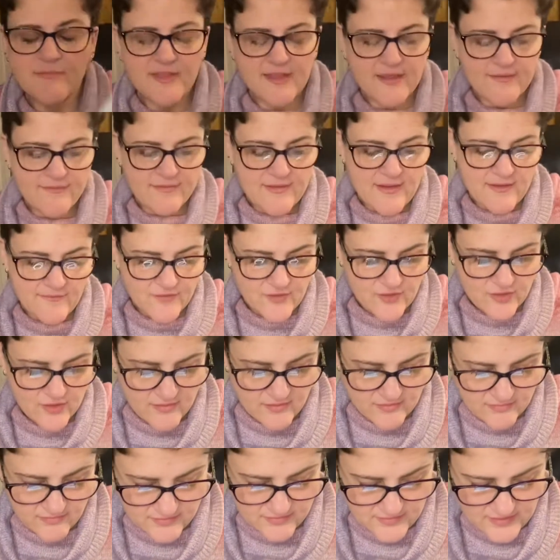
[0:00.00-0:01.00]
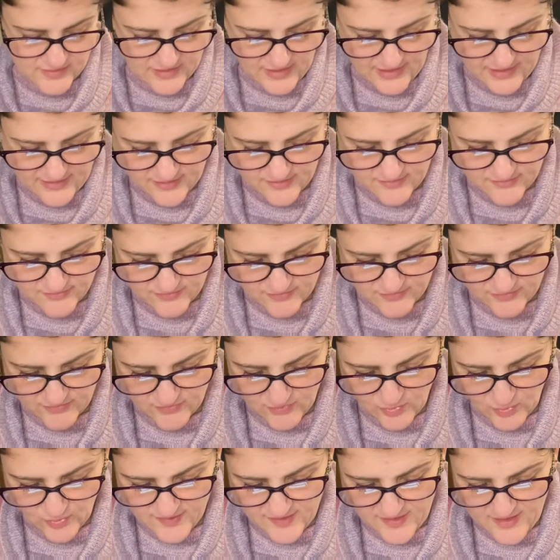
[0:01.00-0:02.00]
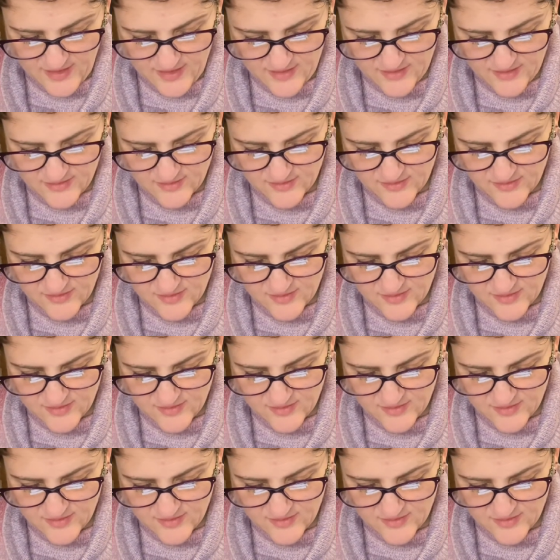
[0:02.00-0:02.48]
Saving that for kind of towards the end.